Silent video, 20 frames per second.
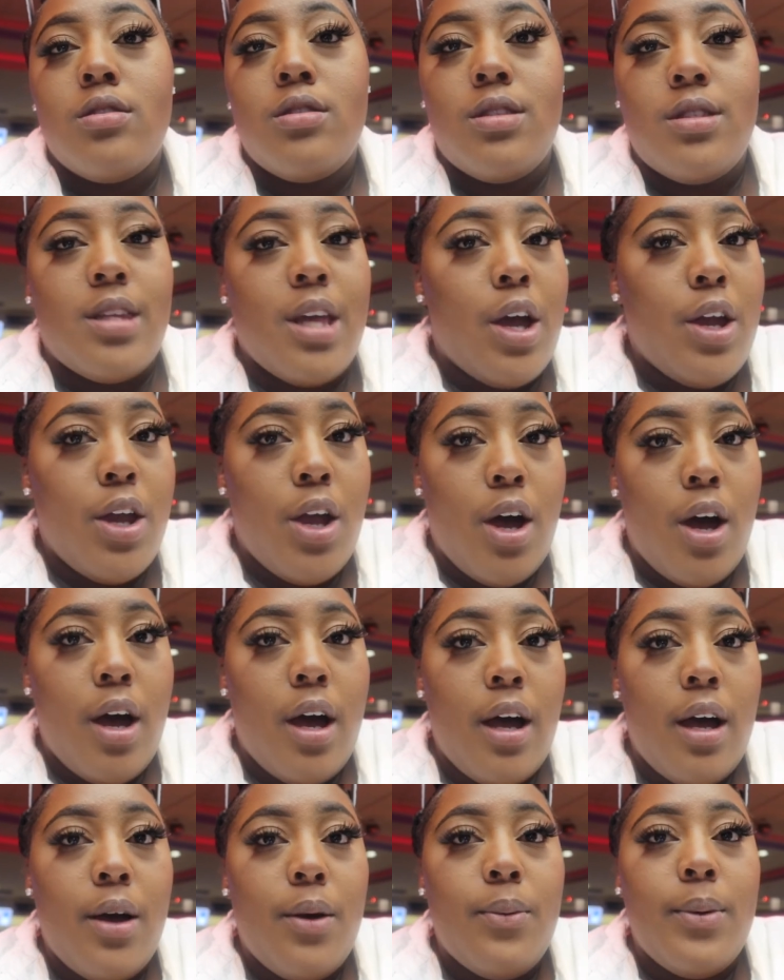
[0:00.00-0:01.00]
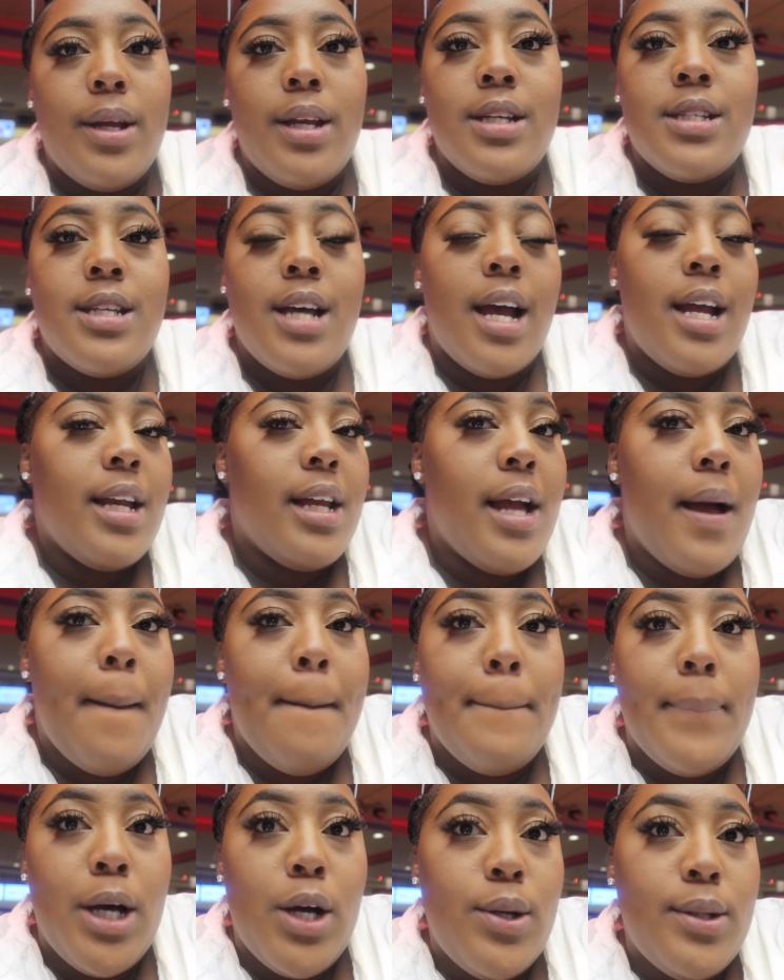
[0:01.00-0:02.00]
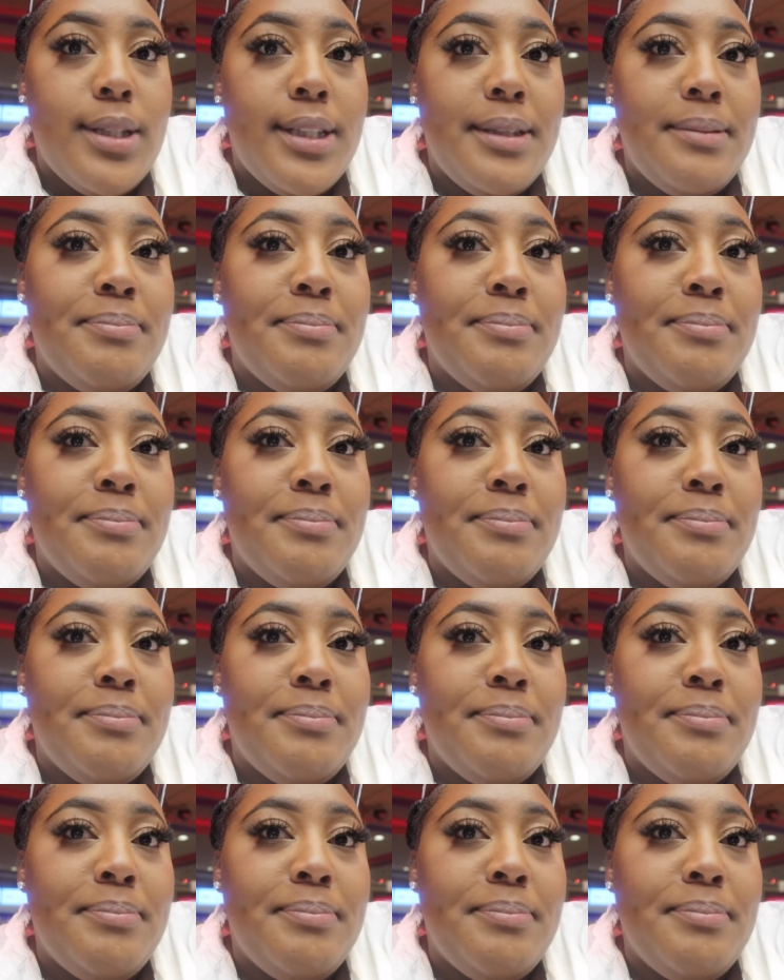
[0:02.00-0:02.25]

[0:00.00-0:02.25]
So y'all, we decided to come bowling.